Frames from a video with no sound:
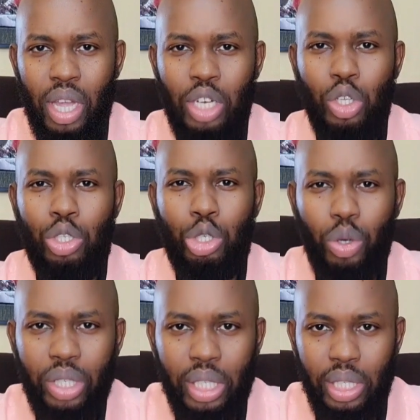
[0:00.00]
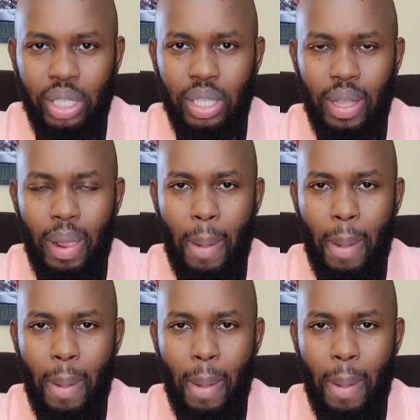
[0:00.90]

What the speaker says: and your choices,